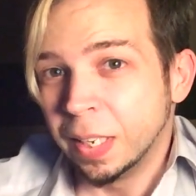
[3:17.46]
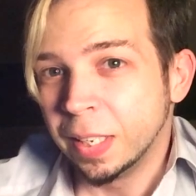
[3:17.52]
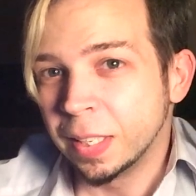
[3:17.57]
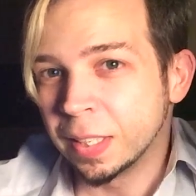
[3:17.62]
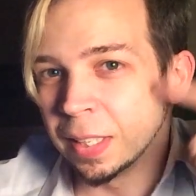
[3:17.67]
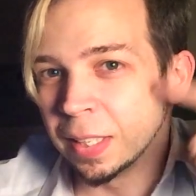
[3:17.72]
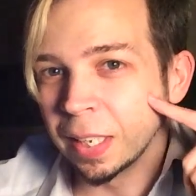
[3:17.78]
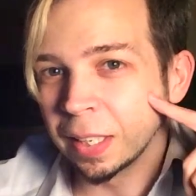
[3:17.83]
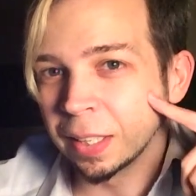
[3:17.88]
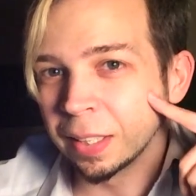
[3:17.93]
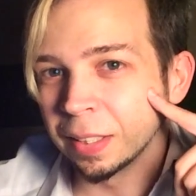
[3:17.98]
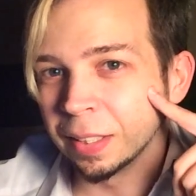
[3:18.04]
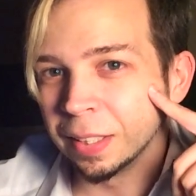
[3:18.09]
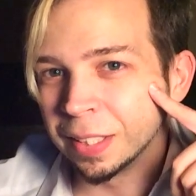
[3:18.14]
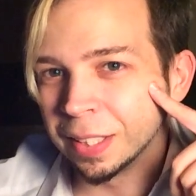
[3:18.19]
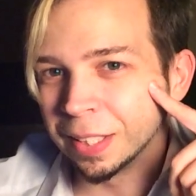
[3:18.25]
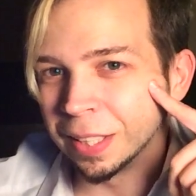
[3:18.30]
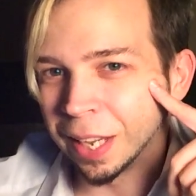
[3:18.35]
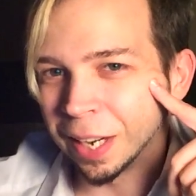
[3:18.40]
it's not
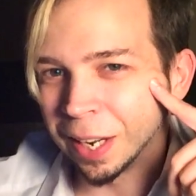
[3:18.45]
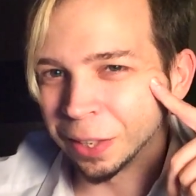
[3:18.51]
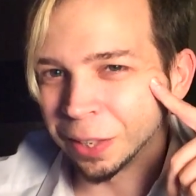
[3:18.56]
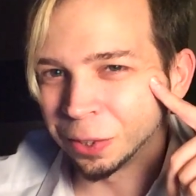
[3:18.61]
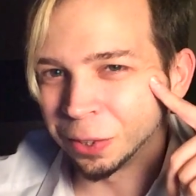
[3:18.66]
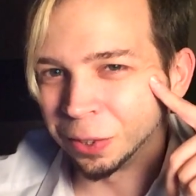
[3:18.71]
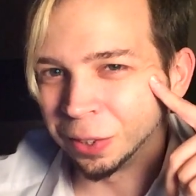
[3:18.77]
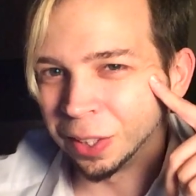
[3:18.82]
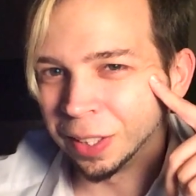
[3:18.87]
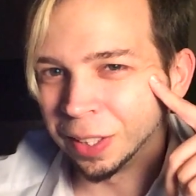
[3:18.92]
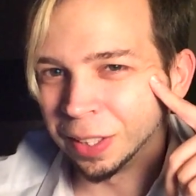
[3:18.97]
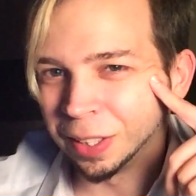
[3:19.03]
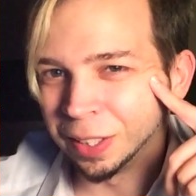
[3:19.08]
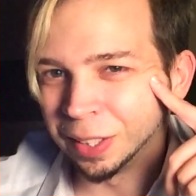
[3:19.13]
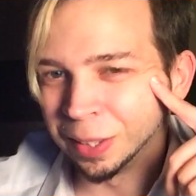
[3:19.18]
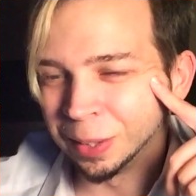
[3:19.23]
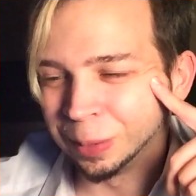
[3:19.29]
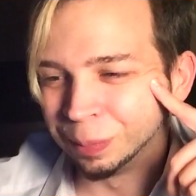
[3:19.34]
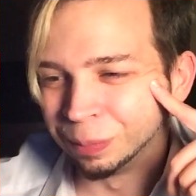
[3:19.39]
actually
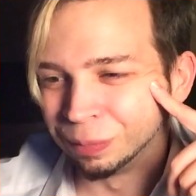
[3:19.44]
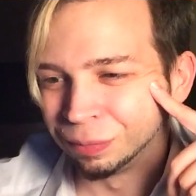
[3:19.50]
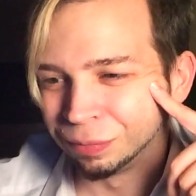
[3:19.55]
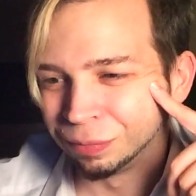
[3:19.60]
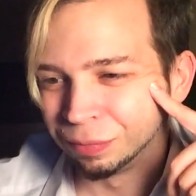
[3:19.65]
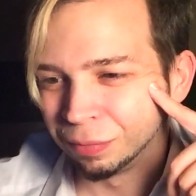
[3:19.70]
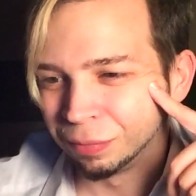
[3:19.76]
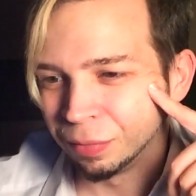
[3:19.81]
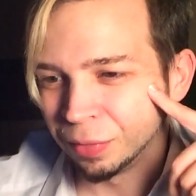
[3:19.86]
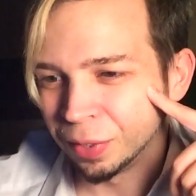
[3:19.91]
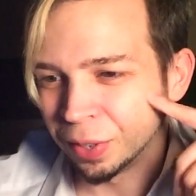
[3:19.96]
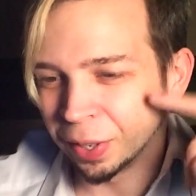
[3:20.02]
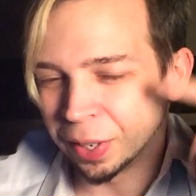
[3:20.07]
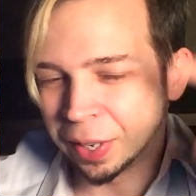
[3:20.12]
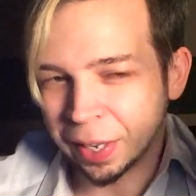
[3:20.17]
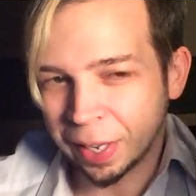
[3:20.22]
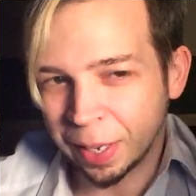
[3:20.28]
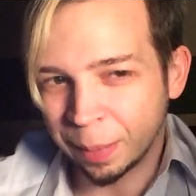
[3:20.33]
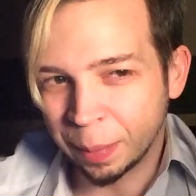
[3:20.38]

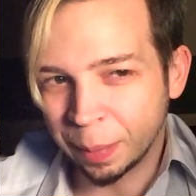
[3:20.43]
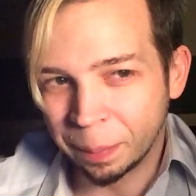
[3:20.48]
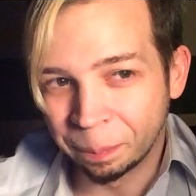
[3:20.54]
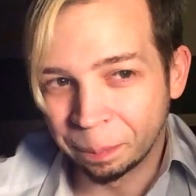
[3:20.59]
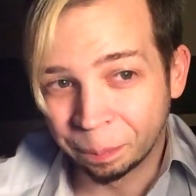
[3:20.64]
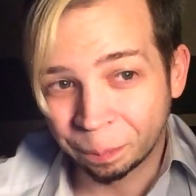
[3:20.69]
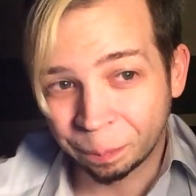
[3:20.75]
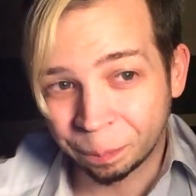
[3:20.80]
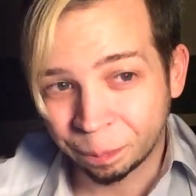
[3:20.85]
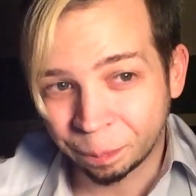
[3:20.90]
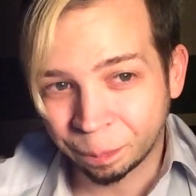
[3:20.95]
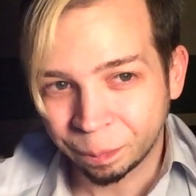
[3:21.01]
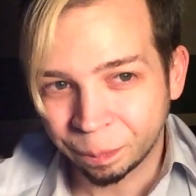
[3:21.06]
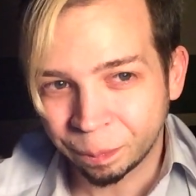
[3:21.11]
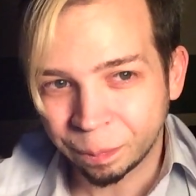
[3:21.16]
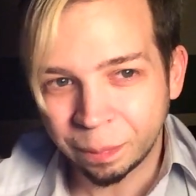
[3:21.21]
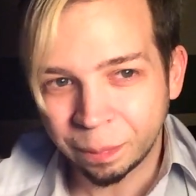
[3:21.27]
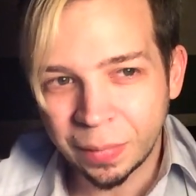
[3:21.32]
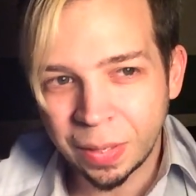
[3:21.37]
gonna happen.
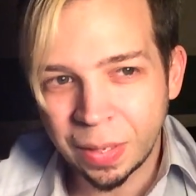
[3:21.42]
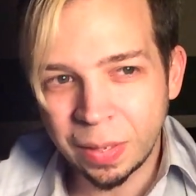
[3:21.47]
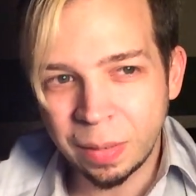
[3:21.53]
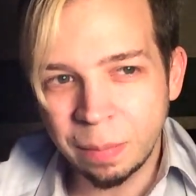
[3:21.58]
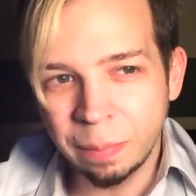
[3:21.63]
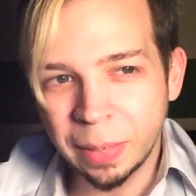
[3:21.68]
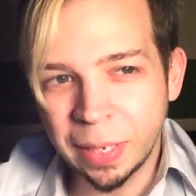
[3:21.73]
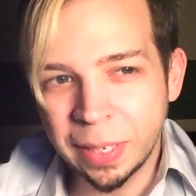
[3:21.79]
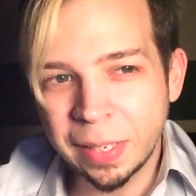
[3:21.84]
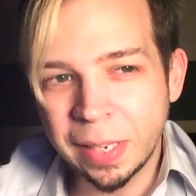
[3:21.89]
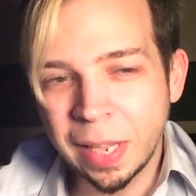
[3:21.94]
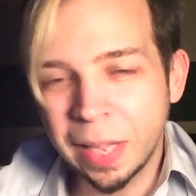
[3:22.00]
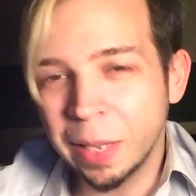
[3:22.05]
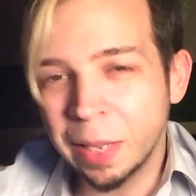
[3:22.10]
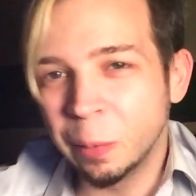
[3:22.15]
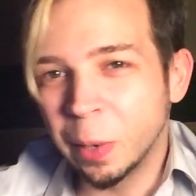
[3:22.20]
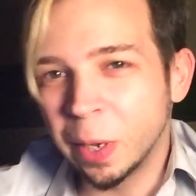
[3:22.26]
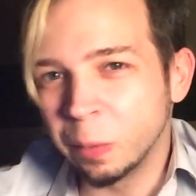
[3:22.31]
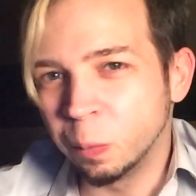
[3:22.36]
But
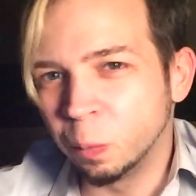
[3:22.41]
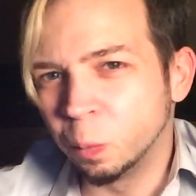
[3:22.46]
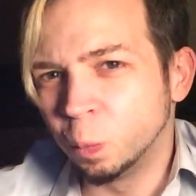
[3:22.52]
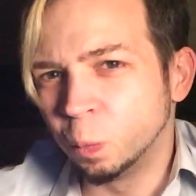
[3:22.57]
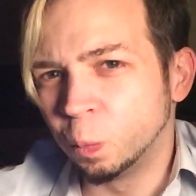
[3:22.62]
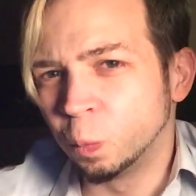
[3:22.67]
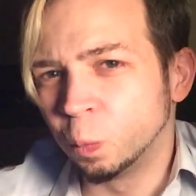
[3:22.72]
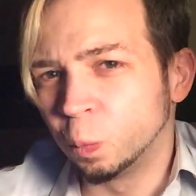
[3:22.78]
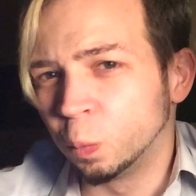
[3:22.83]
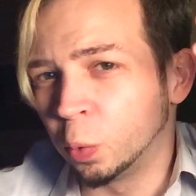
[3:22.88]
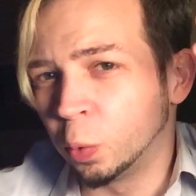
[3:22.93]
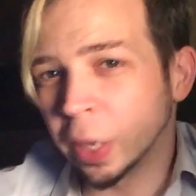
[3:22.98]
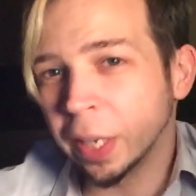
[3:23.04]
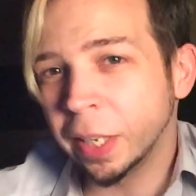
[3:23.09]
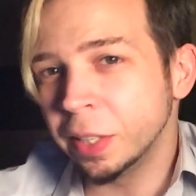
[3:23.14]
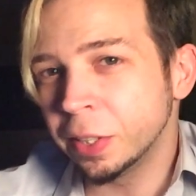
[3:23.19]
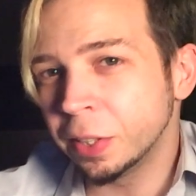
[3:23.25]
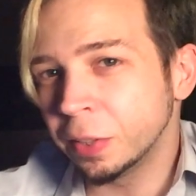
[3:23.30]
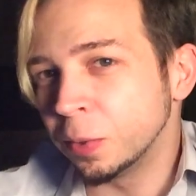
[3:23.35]
anyway, we'll
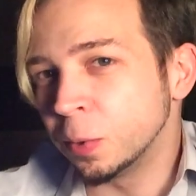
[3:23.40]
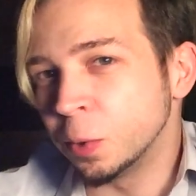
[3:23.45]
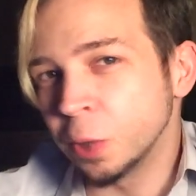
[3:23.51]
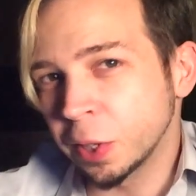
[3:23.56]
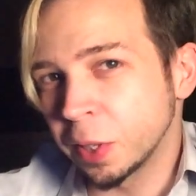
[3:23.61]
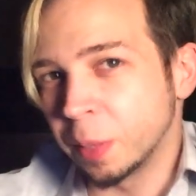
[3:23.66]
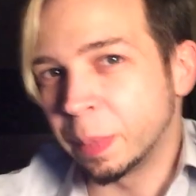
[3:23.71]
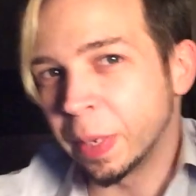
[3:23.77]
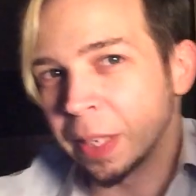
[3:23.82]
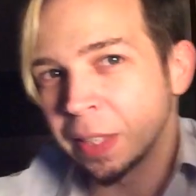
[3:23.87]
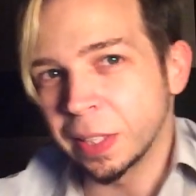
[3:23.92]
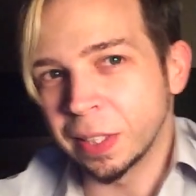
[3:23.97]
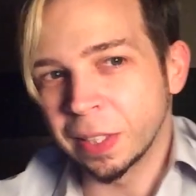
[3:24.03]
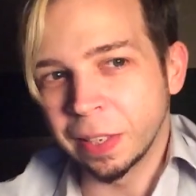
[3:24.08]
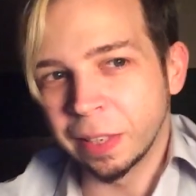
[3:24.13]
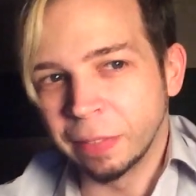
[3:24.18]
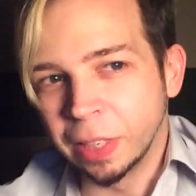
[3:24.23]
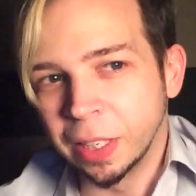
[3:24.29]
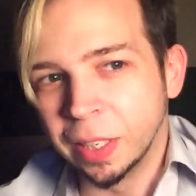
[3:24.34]
get into just the
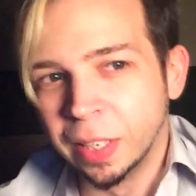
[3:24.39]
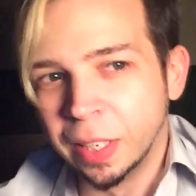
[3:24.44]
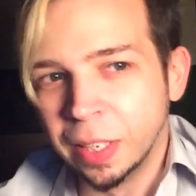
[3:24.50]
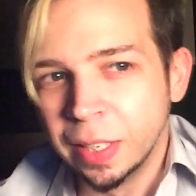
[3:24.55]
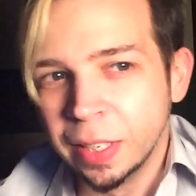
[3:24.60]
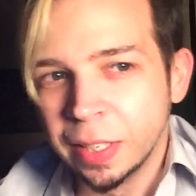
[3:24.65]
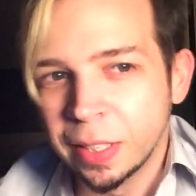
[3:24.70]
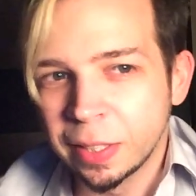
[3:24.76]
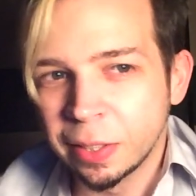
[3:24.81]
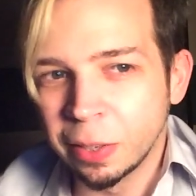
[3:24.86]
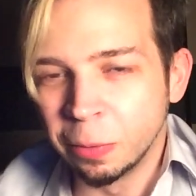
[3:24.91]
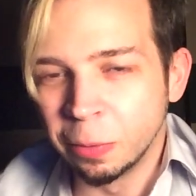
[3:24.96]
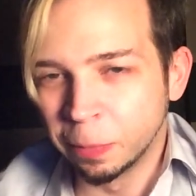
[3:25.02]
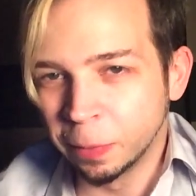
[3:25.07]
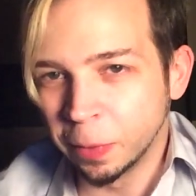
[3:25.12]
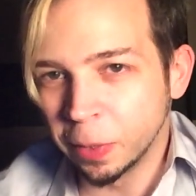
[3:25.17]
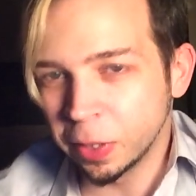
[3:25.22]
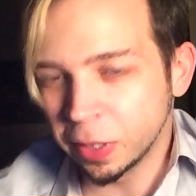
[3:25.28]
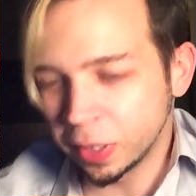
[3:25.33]
basics of it. So
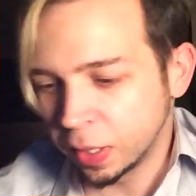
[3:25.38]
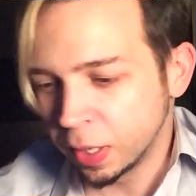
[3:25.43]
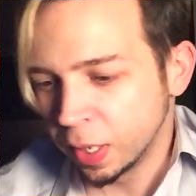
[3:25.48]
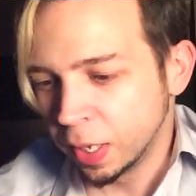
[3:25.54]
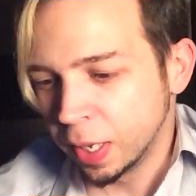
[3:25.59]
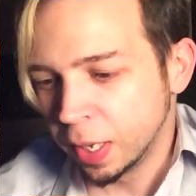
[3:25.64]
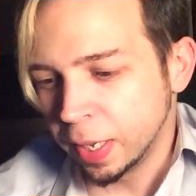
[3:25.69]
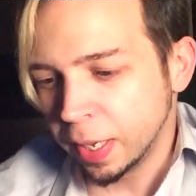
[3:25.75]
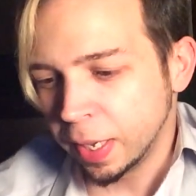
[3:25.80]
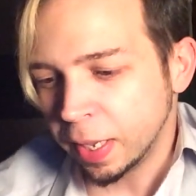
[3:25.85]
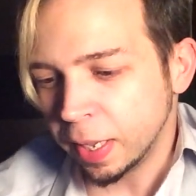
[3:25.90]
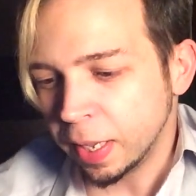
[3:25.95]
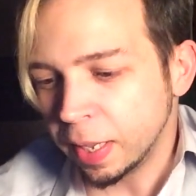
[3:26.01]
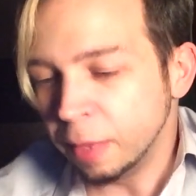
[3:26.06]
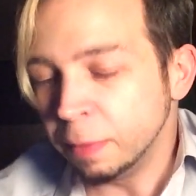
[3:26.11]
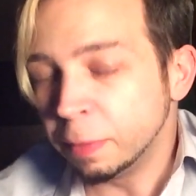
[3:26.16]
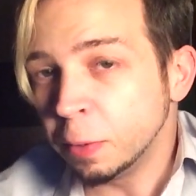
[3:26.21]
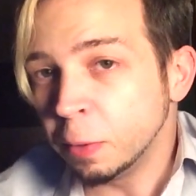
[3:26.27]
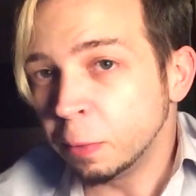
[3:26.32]
first,
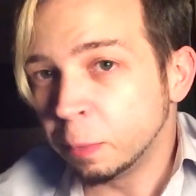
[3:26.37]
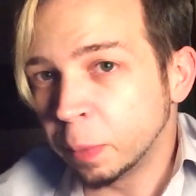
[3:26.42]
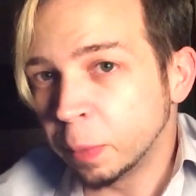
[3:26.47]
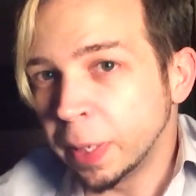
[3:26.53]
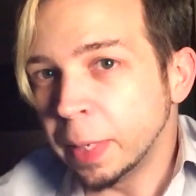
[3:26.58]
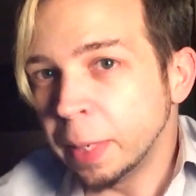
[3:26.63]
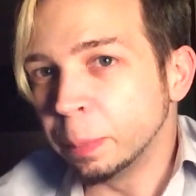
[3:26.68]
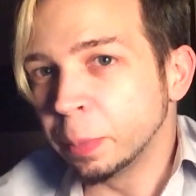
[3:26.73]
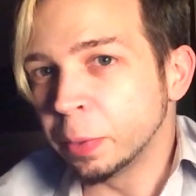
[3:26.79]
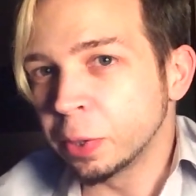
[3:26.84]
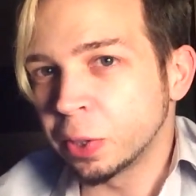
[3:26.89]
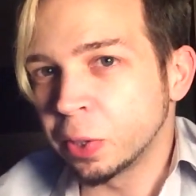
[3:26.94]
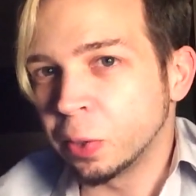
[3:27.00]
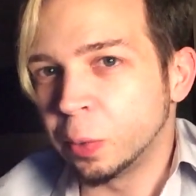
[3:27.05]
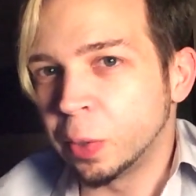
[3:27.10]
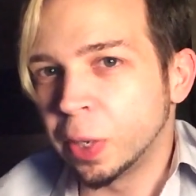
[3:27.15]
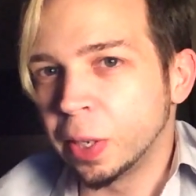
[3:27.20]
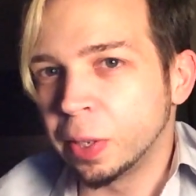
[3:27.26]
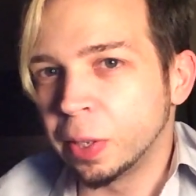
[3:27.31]
if you've played
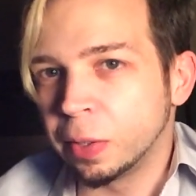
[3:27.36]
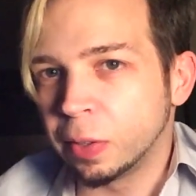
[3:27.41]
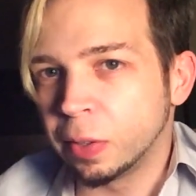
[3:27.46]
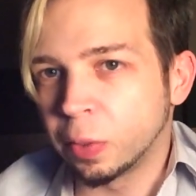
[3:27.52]
Persona